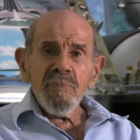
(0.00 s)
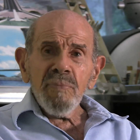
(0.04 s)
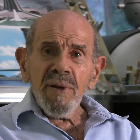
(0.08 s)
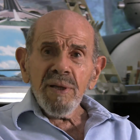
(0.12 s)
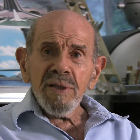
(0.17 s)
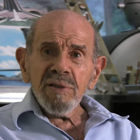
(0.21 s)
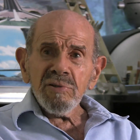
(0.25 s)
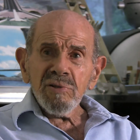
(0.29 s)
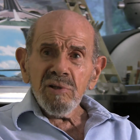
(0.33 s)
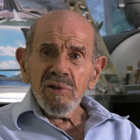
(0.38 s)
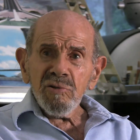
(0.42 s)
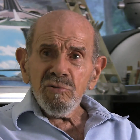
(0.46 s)

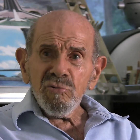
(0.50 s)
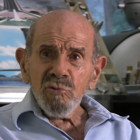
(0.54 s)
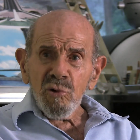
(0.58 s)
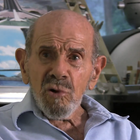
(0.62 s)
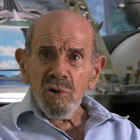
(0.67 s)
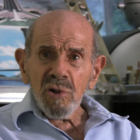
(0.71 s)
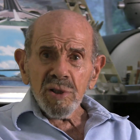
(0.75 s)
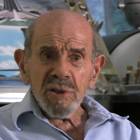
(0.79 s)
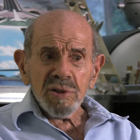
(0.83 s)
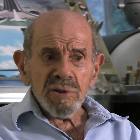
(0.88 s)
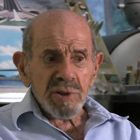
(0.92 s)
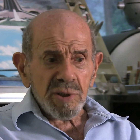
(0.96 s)
basic
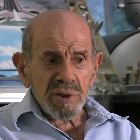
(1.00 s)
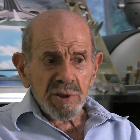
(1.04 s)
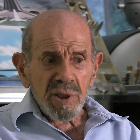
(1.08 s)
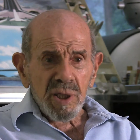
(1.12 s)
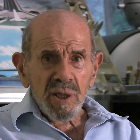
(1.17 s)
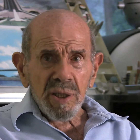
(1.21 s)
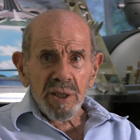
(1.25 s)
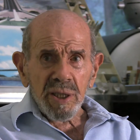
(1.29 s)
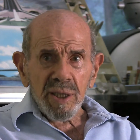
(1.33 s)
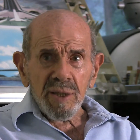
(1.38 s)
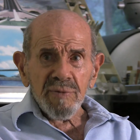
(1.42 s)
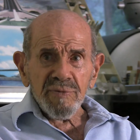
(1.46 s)
drawings that
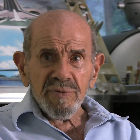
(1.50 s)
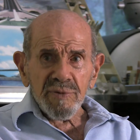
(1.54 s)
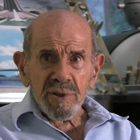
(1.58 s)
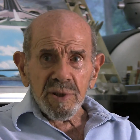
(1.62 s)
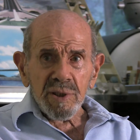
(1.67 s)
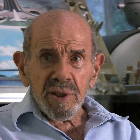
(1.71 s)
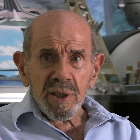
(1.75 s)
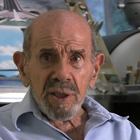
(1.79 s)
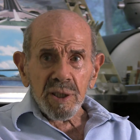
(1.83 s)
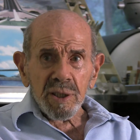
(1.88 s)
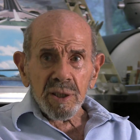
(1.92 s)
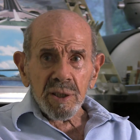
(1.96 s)
I have
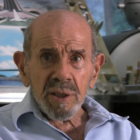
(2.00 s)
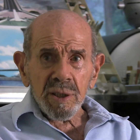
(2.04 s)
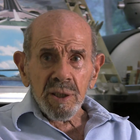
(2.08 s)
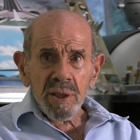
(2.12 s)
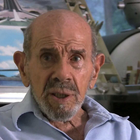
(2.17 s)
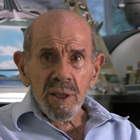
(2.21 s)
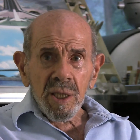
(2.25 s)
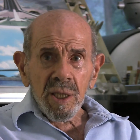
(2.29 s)
today.